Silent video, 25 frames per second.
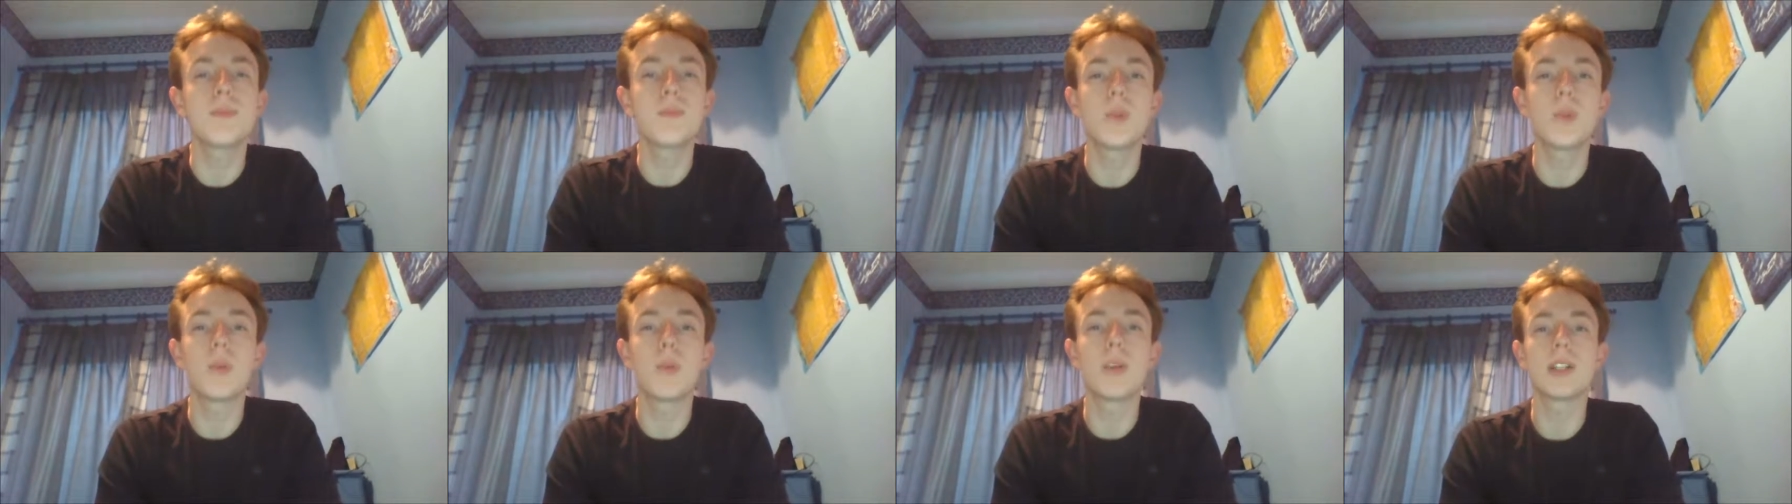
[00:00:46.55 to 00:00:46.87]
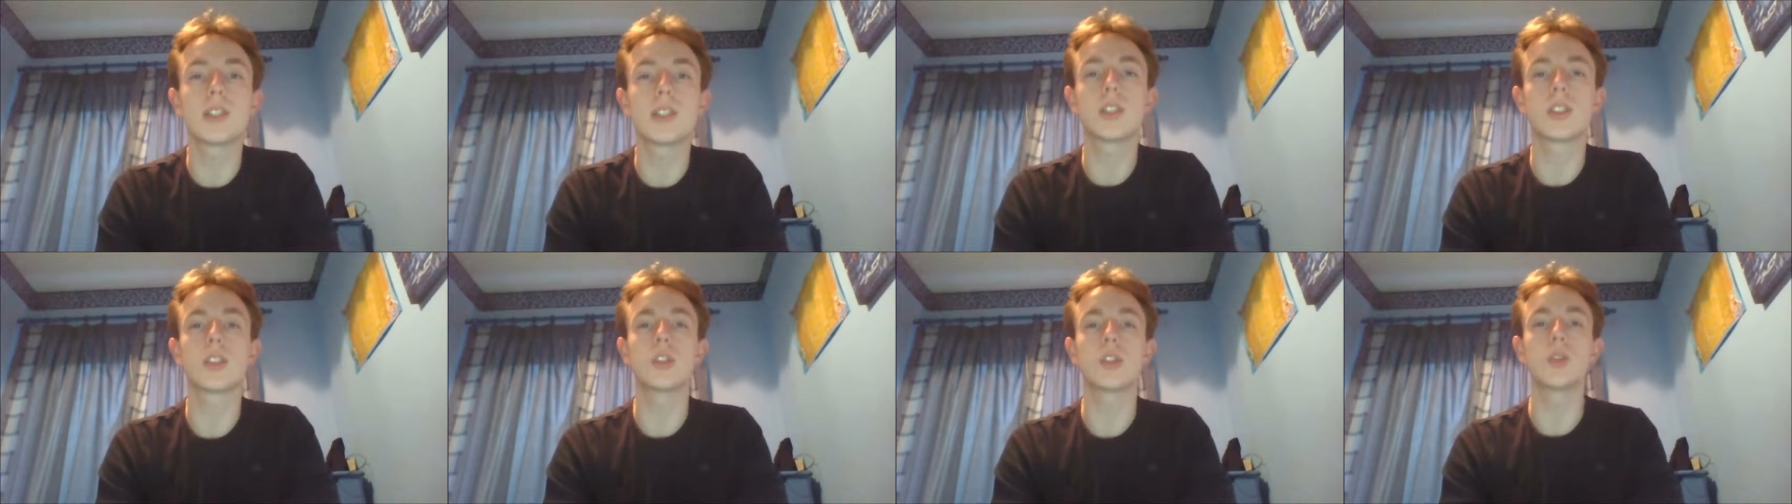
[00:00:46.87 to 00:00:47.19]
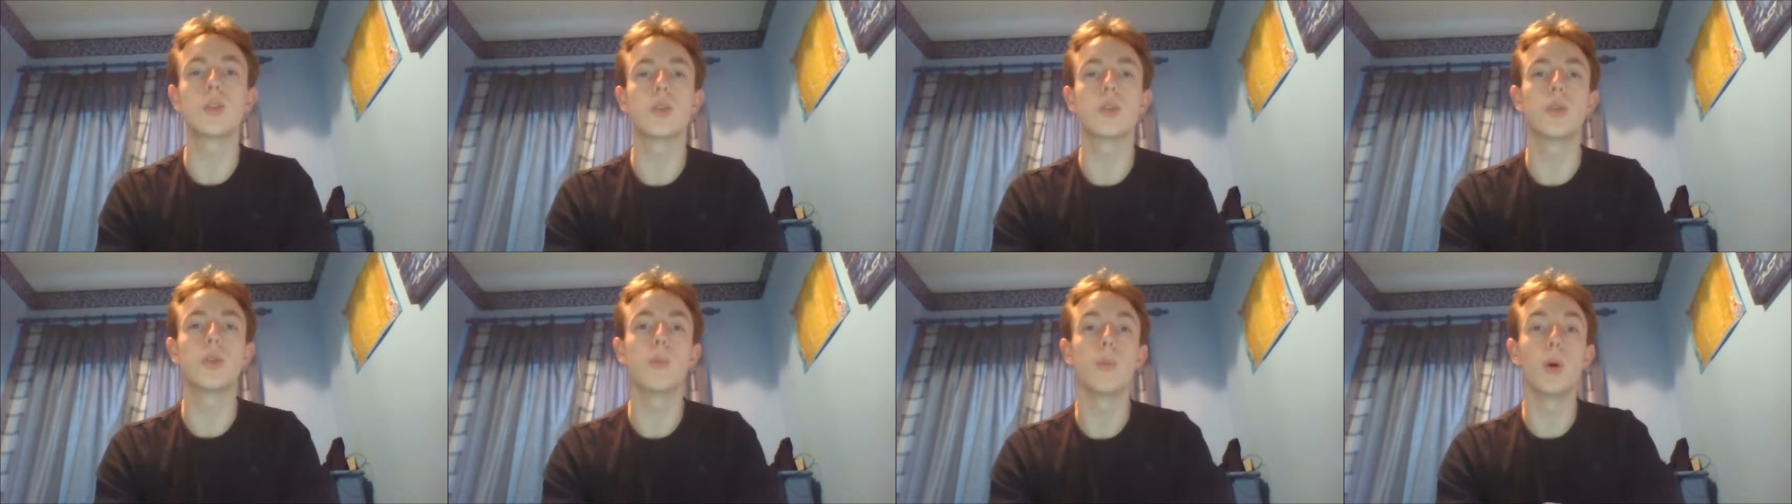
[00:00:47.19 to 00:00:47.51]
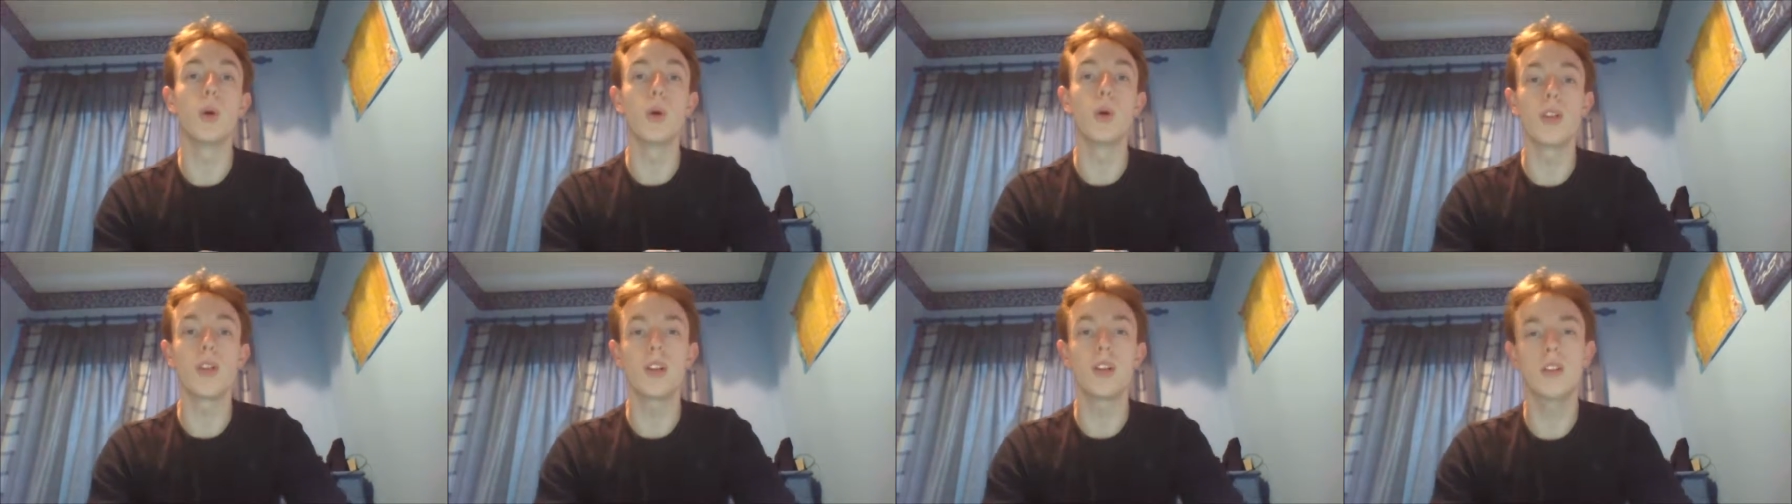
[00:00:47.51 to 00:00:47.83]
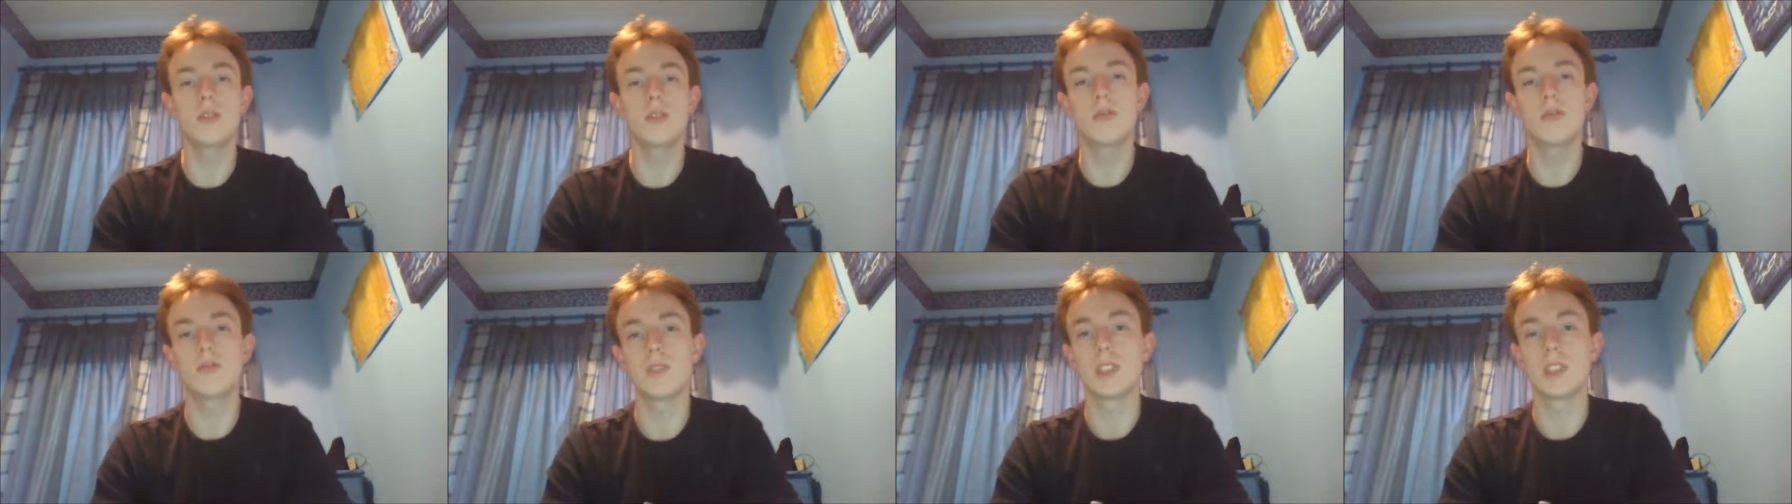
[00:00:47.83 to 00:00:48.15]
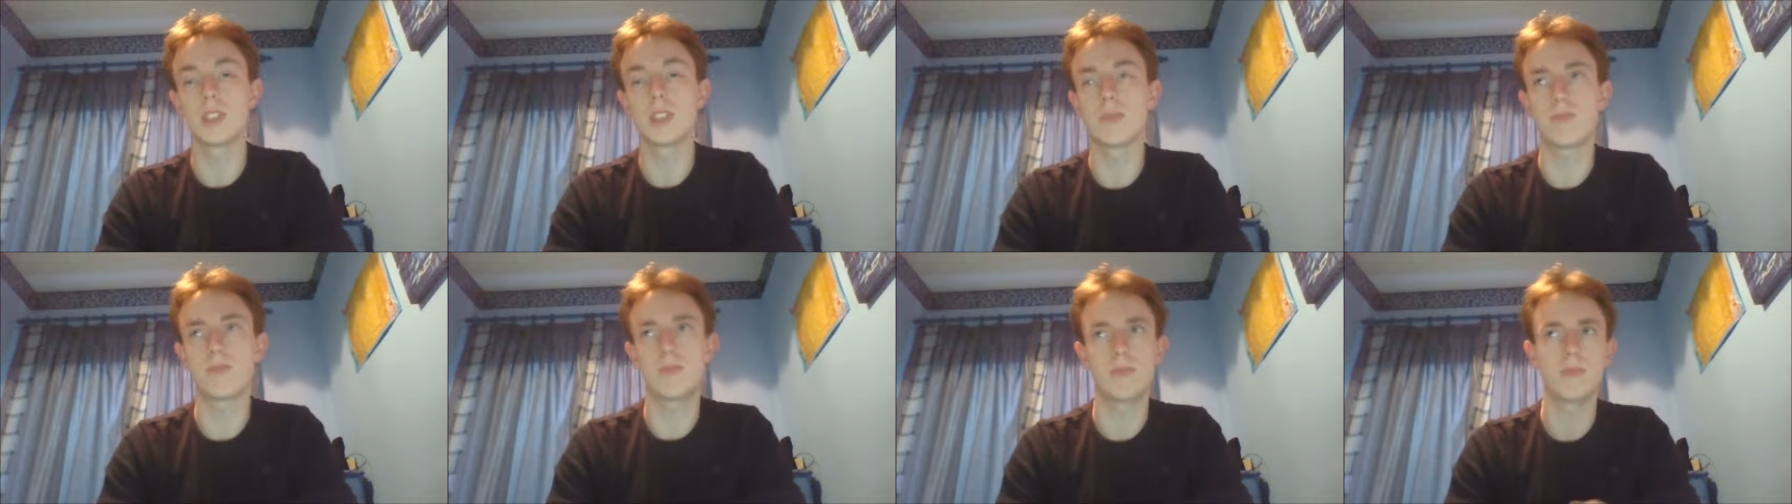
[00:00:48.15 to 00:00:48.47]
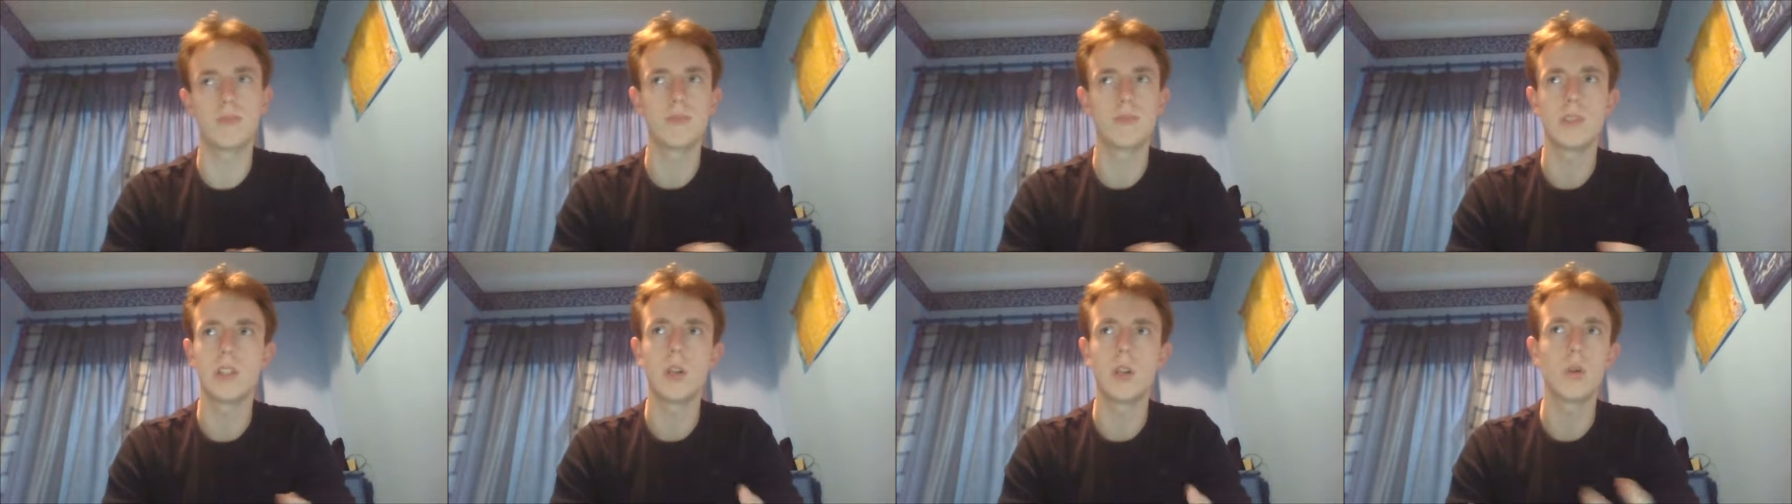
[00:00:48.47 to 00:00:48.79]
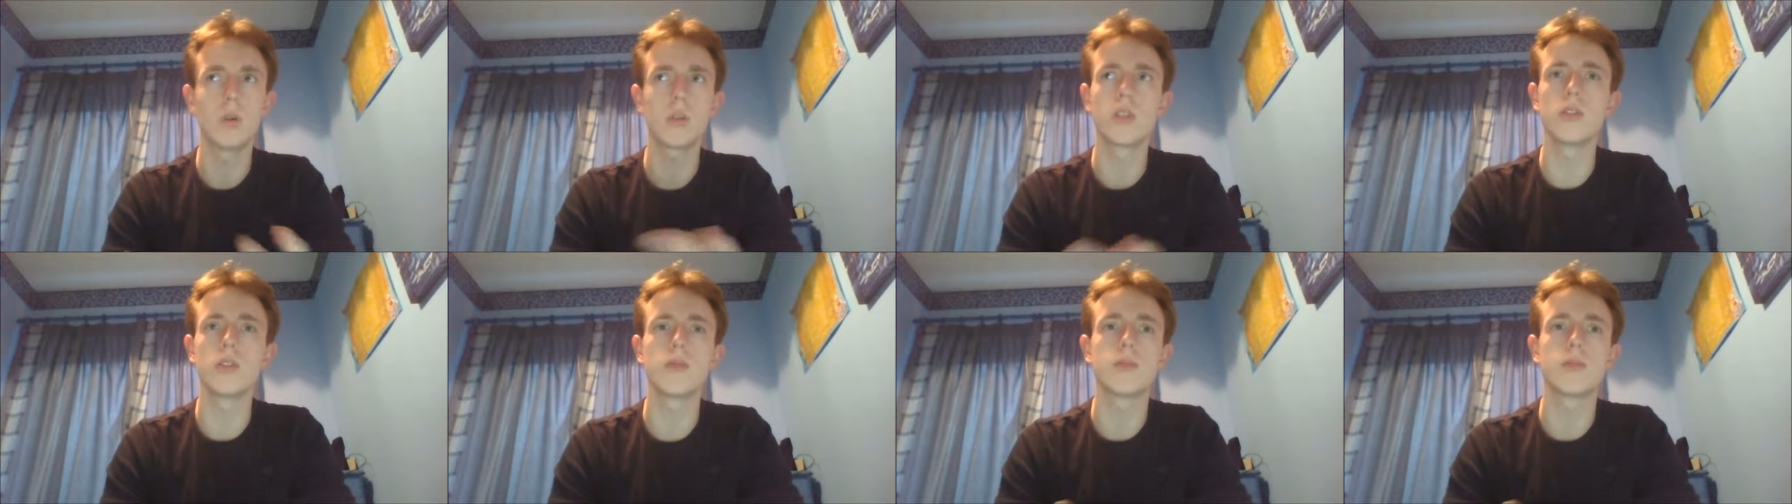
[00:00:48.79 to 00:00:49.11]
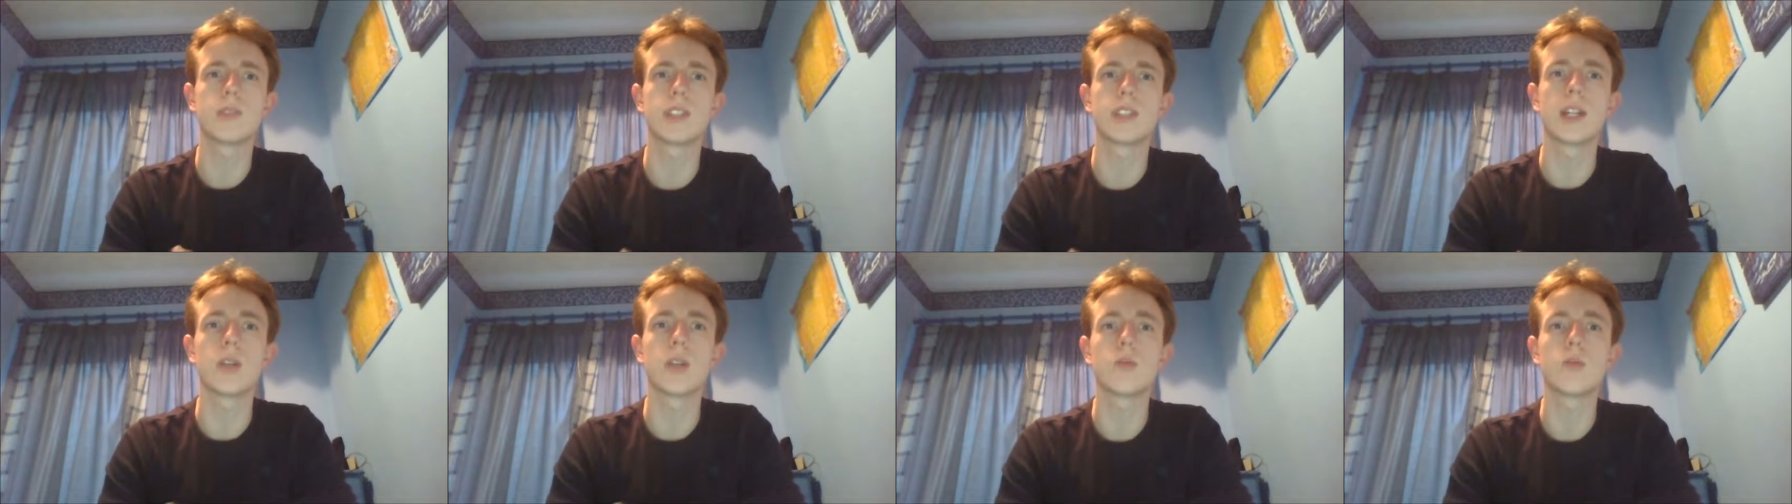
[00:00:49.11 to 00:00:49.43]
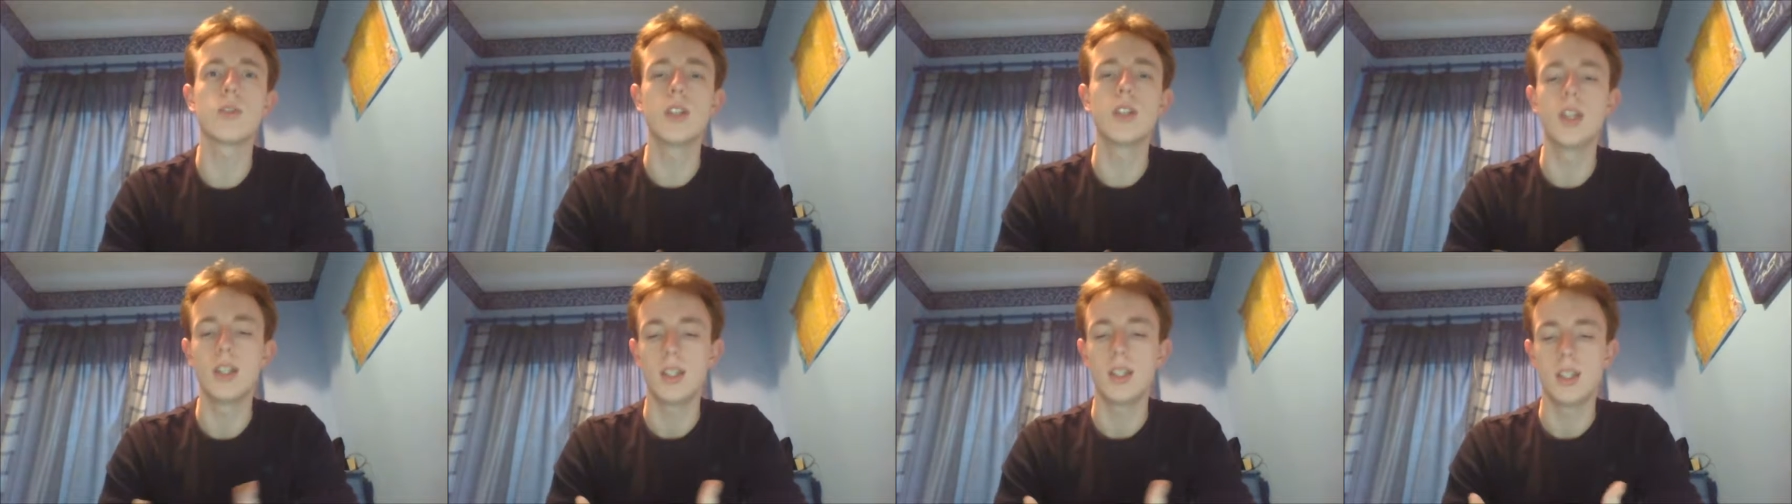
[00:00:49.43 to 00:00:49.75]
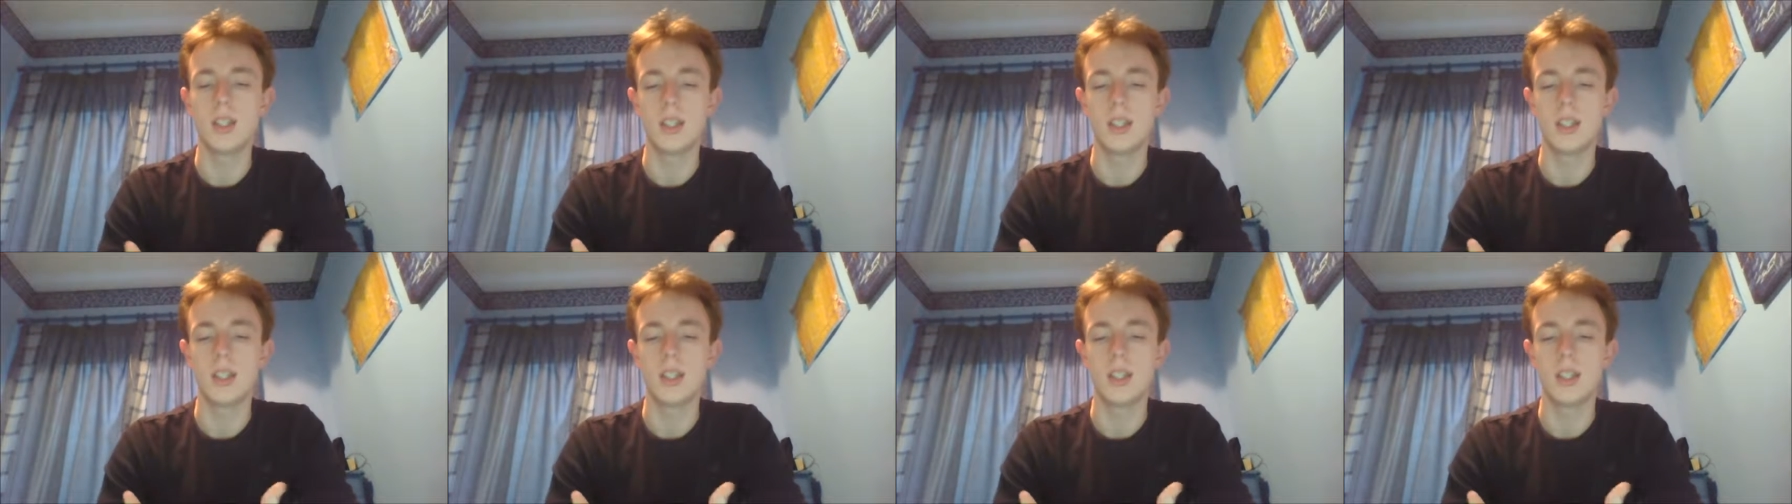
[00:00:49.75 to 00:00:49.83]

we went to Merthyr, this local town,